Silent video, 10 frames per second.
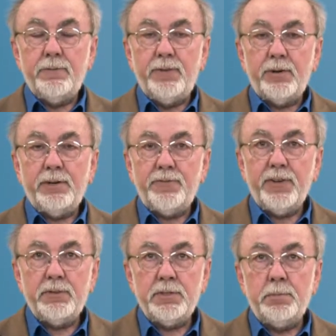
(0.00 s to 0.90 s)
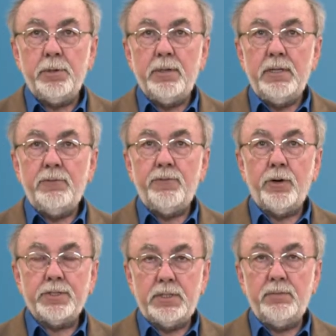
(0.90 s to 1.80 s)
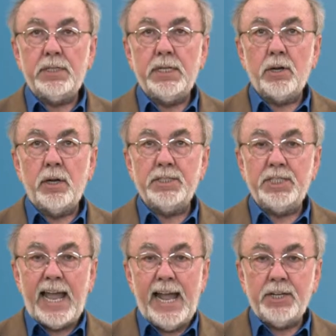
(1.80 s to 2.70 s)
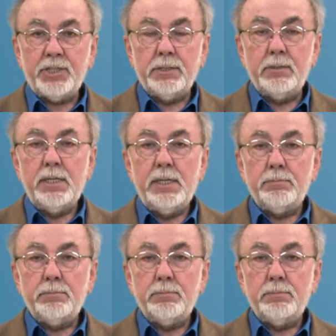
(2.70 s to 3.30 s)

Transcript: very favorable for civic ecology action